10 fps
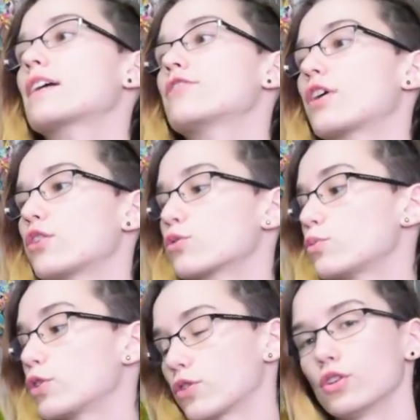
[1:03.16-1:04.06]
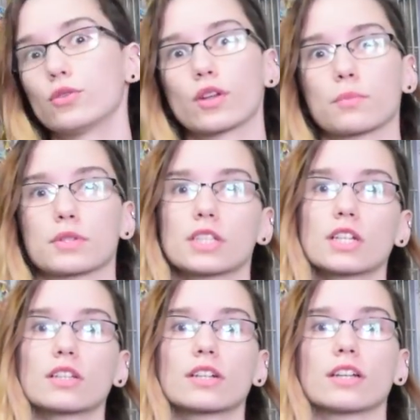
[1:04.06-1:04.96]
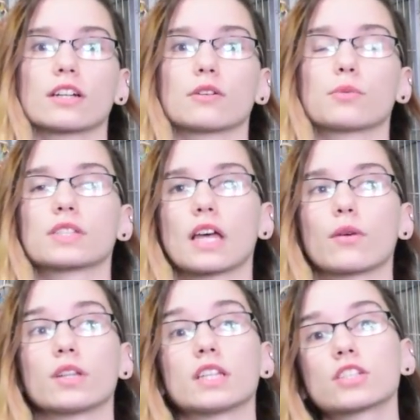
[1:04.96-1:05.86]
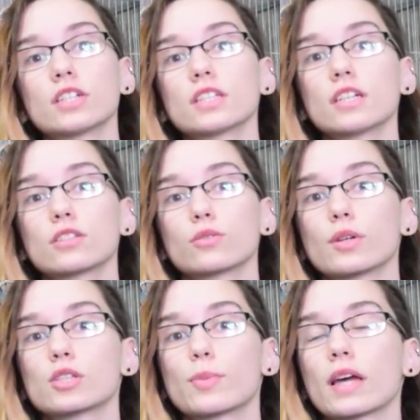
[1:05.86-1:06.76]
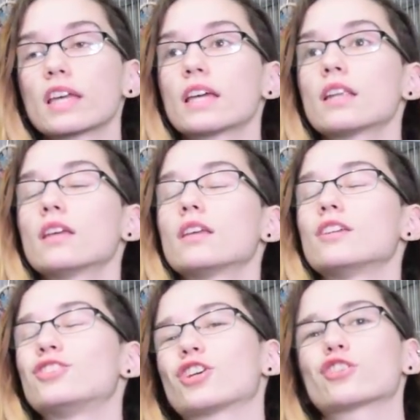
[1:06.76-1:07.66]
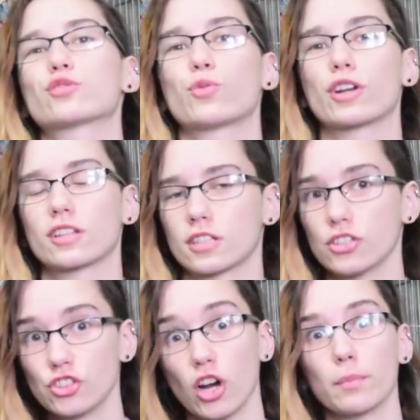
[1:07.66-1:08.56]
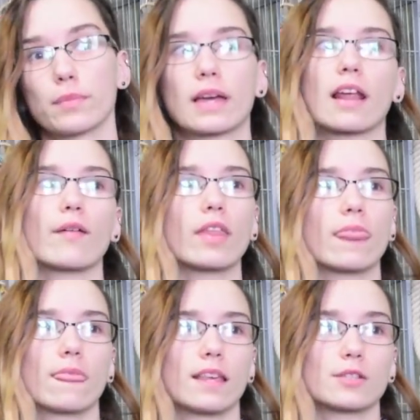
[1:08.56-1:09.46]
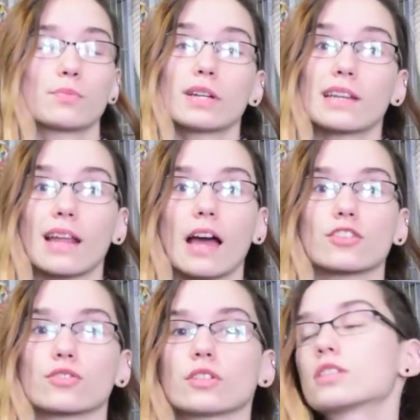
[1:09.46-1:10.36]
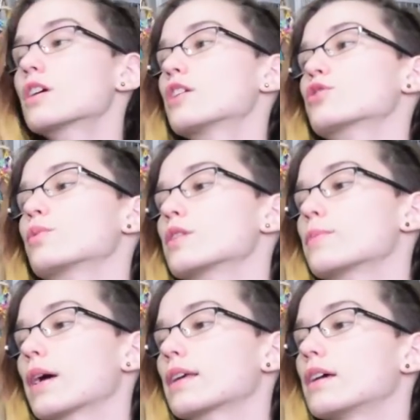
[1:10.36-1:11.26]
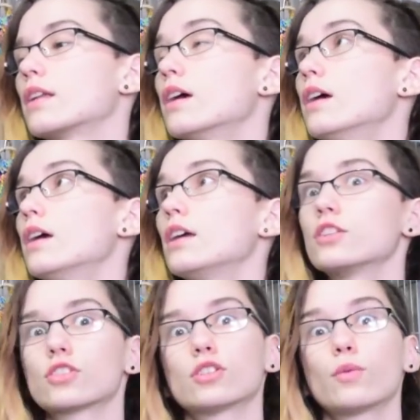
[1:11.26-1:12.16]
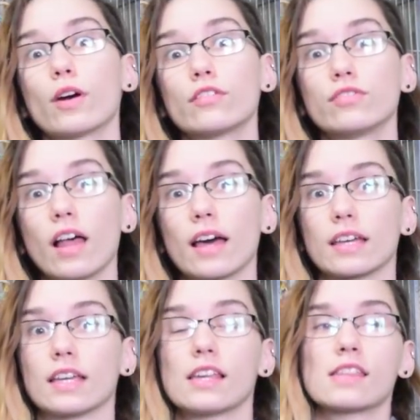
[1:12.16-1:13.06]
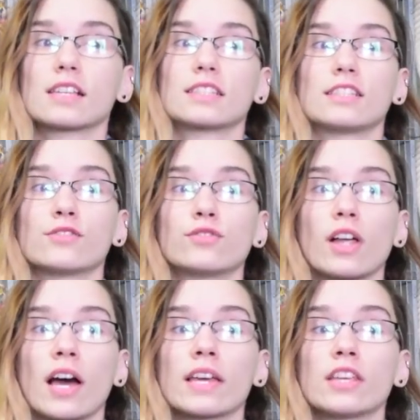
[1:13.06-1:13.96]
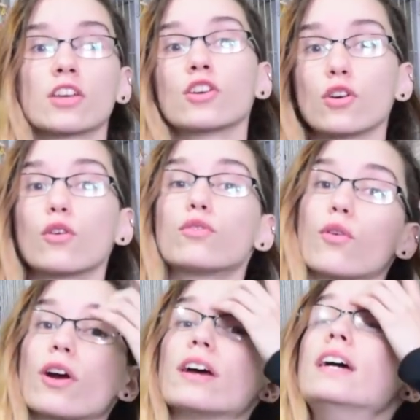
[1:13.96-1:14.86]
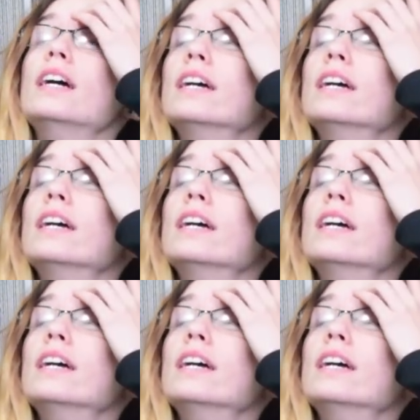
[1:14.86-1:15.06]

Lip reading: I found with Newt in particular here was that when they start to get their wings back in, he just wanted to jump. And I mean, that's pretty natural. He's got his wings back in. He's gonna want to fly. He thinks he can fly. He can go for it.